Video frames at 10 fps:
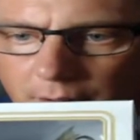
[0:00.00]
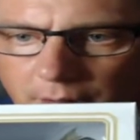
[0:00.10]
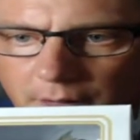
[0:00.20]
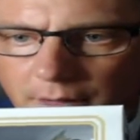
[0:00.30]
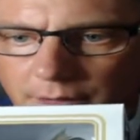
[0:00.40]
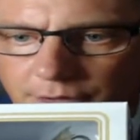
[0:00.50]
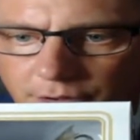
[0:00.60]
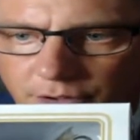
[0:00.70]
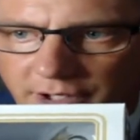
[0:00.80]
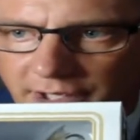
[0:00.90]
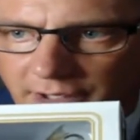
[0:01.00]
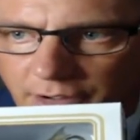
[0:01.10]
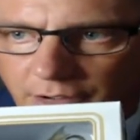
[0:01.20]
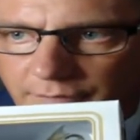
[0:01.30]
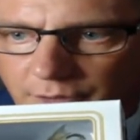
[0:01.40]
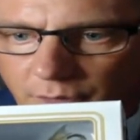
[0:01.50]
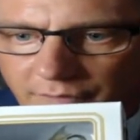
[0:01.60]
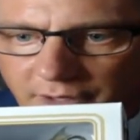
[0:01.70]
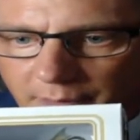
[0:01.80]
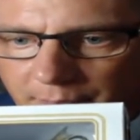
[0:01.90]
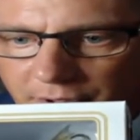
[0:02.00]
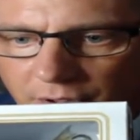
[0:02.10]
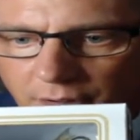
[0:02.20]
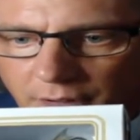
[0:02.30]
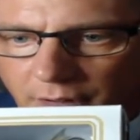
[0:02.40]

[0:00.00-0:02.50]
So you can get a good view of them up in the